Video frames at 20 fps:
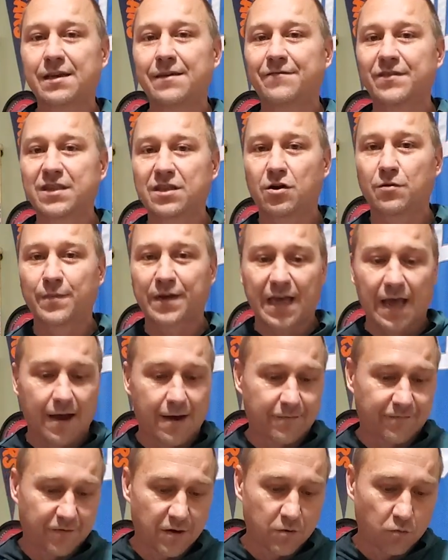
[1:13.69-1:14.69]
even though
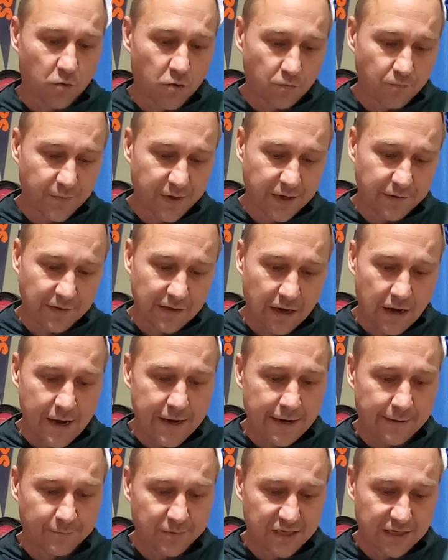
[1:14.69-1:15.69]
McCaffrey won't be in the
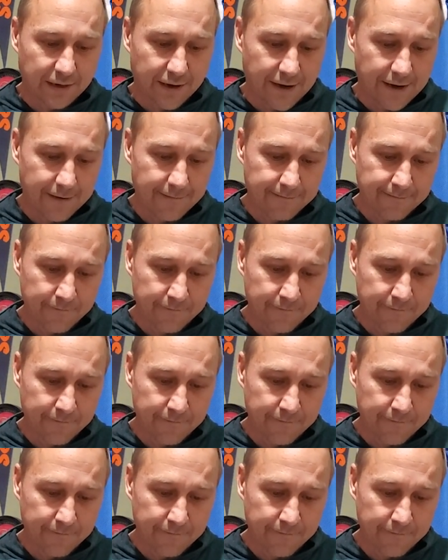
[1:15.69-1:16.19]
lineup tonight.